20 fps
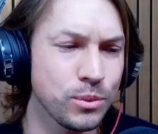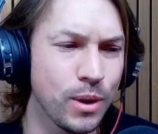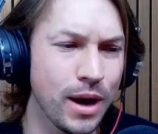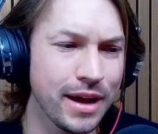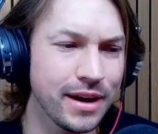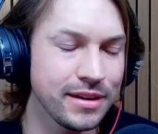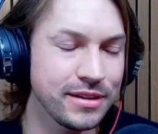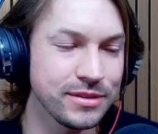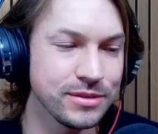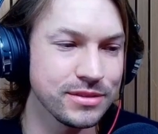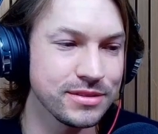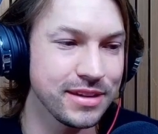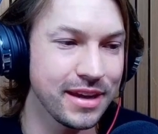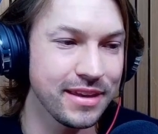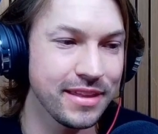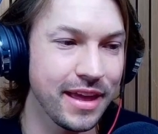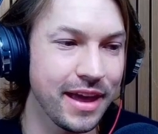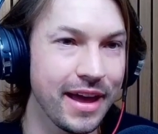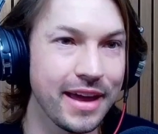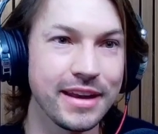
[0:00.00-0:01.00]
why did you say
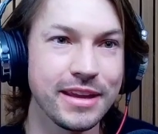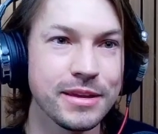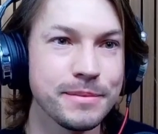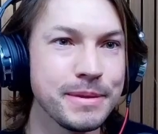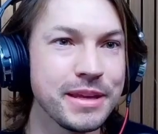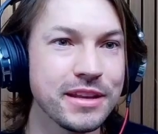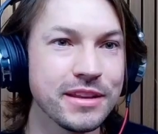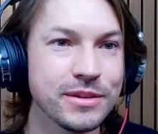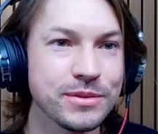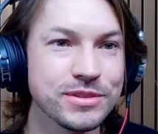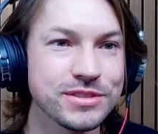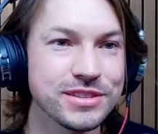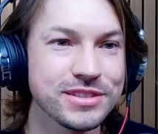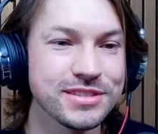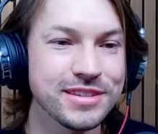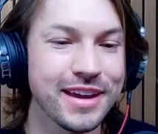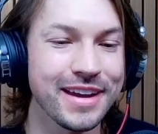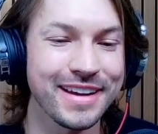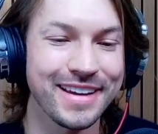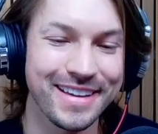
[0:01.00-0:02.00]
that? And he immediately was
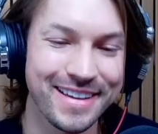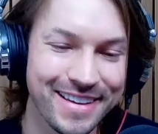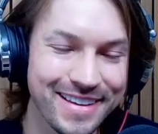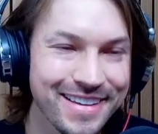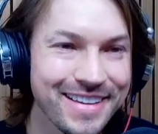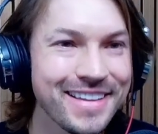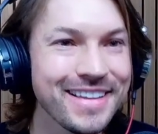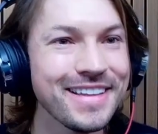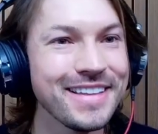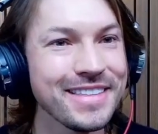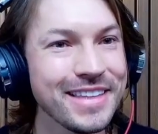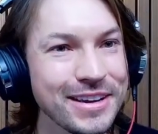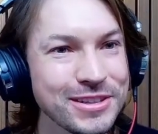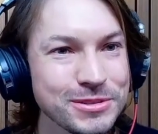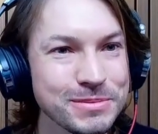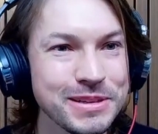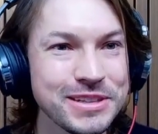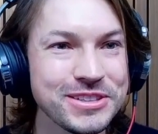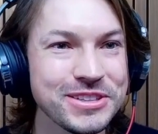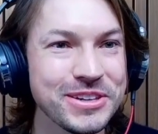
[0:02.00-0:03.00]
just like, nice
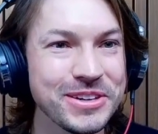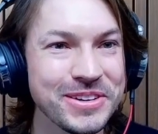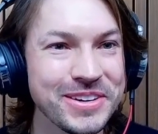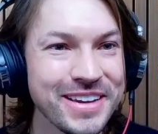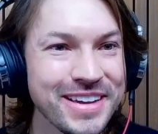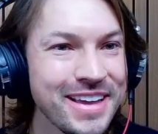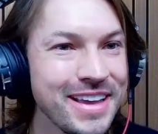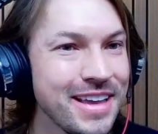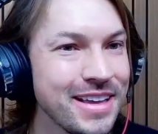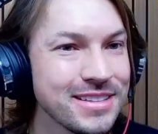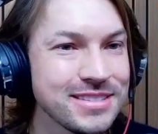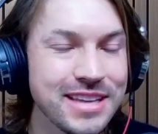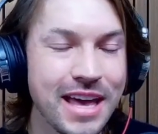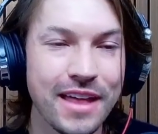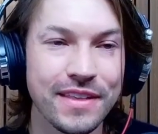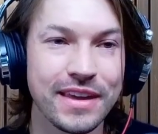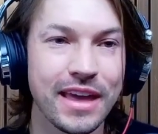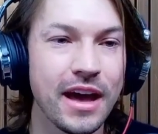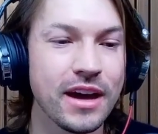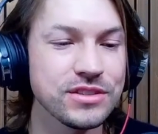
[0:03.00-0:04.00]
to meet you. Yeah. Sat
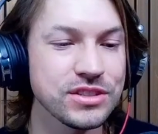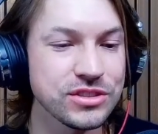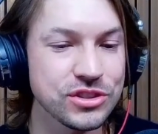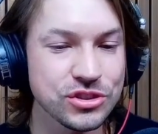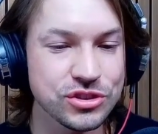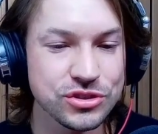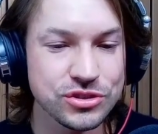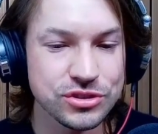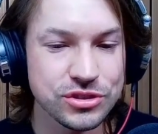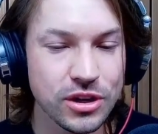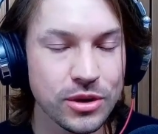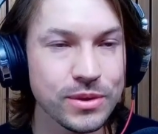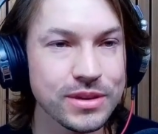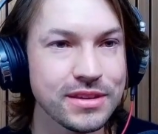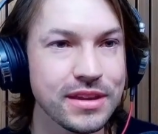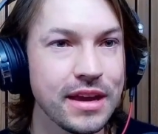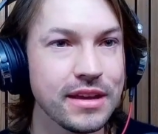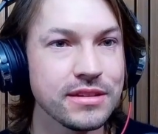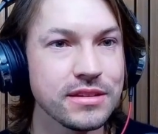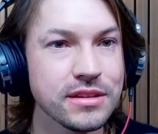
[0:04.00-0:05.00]
on the couch and just so
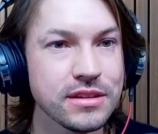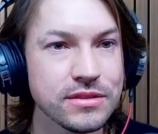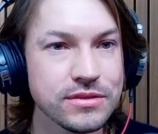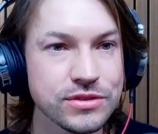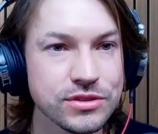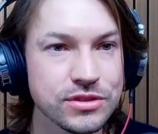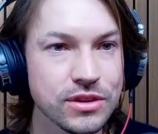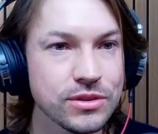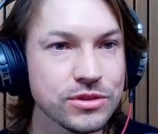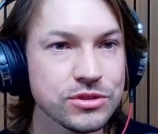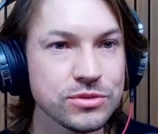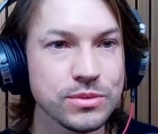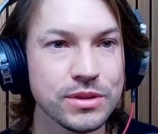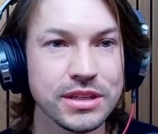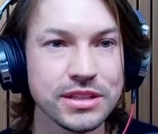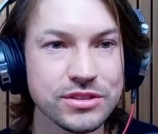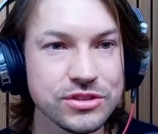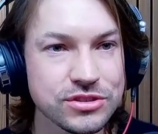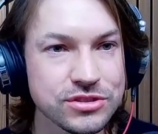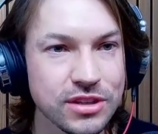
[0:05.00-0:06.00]
attentive, so
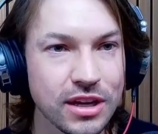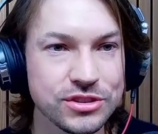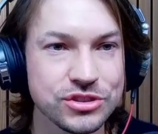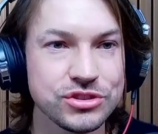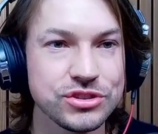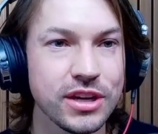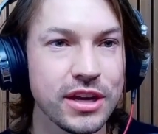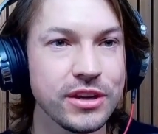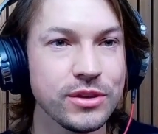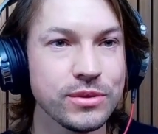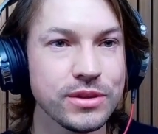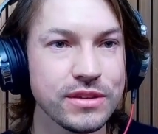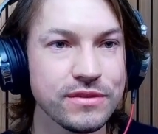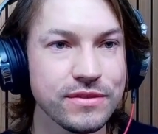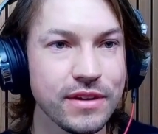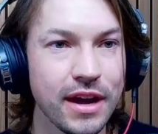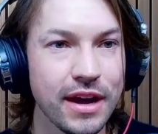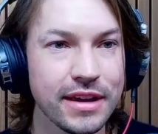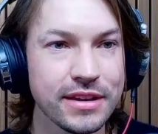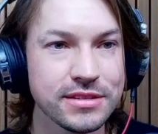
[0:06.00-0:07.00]
sweet, such genuine
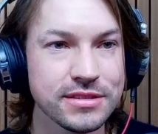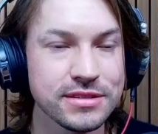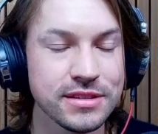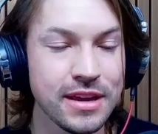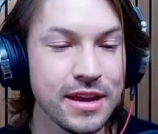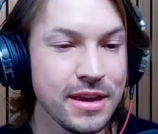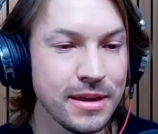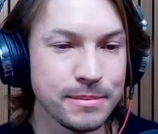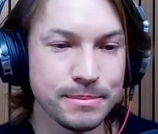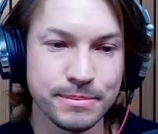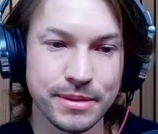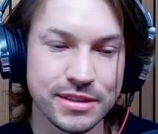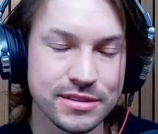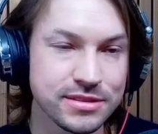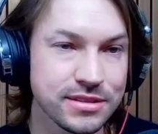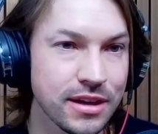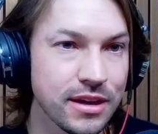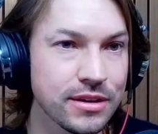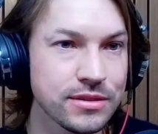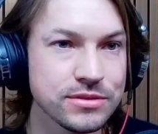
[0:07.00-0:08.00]
advice.
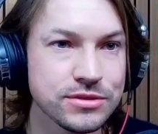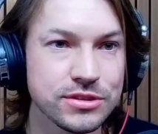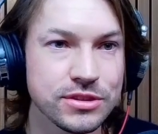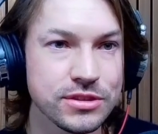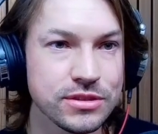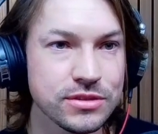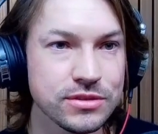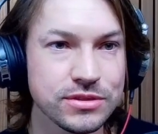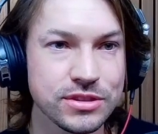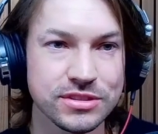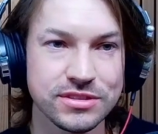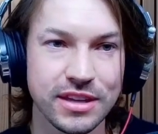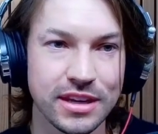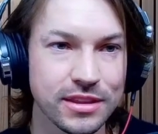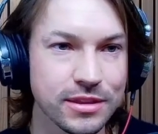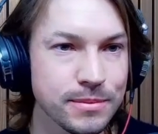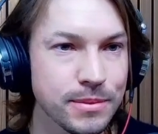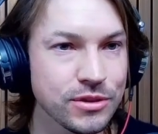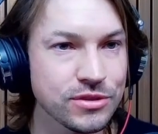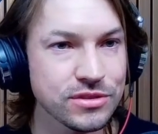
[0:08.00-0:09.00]
BizStone too, just
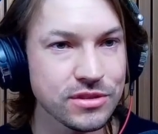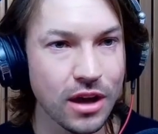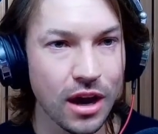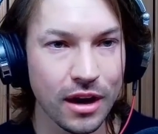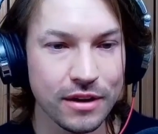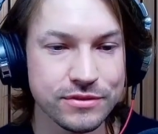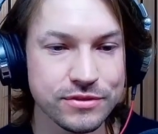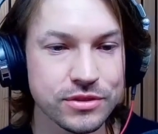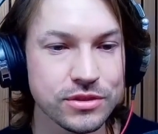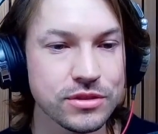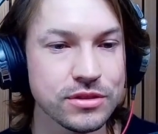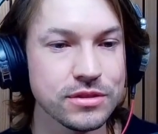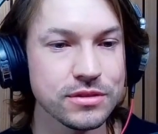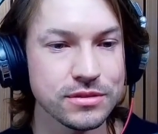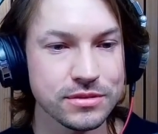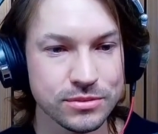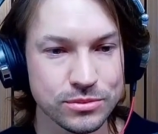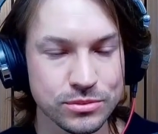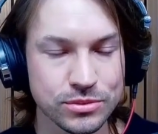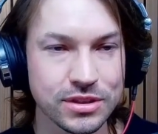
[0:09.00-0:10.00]
like the most
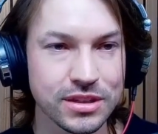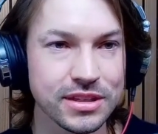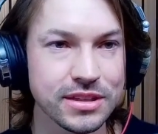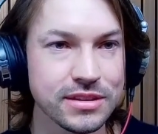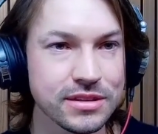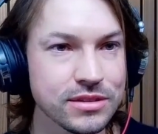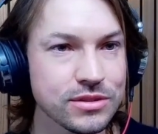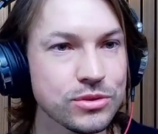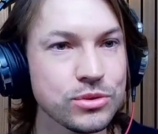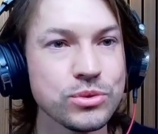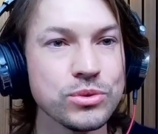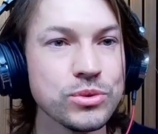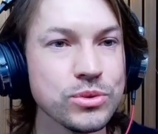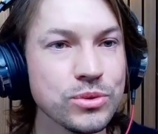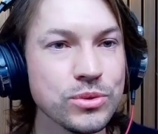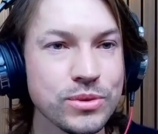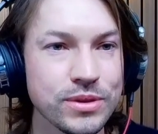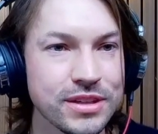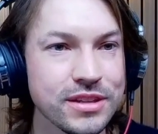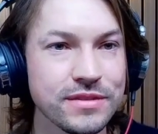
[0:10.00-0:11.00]
thoughtful, really
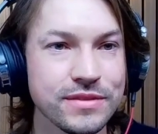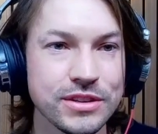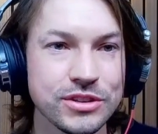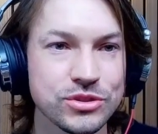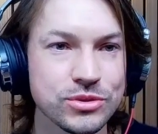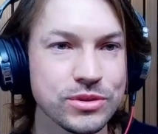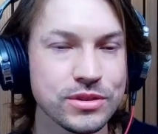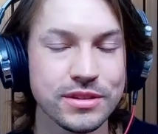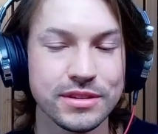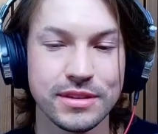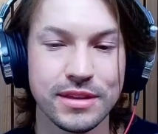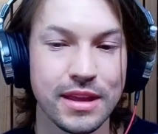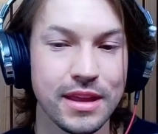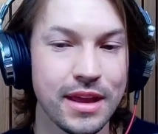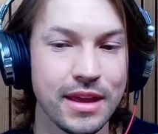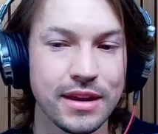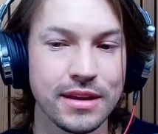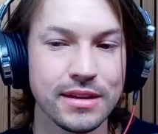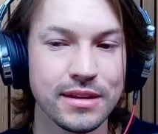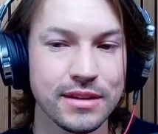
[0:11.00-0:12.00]
cool individual.
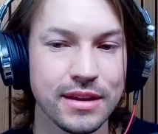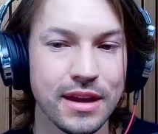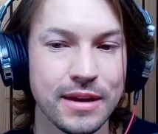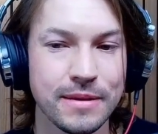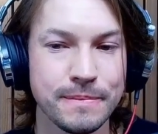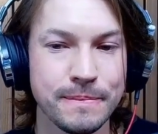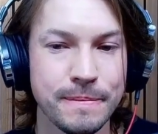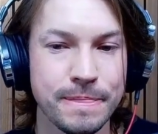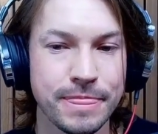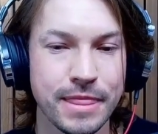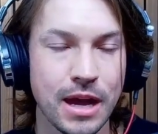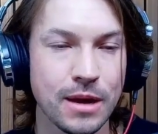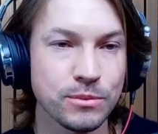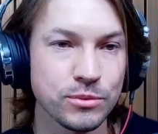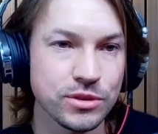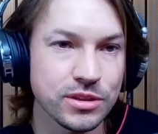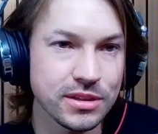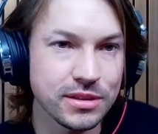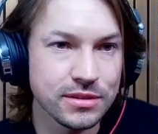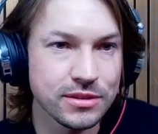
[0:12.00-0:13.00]
And I'm
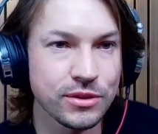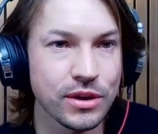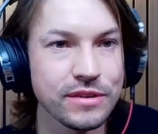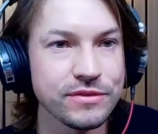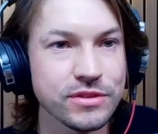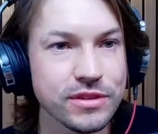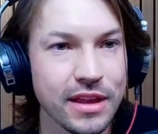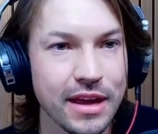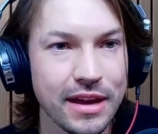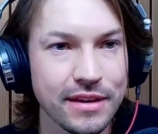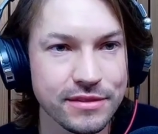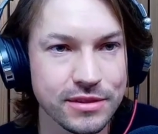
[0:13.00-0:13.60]
really grateful to have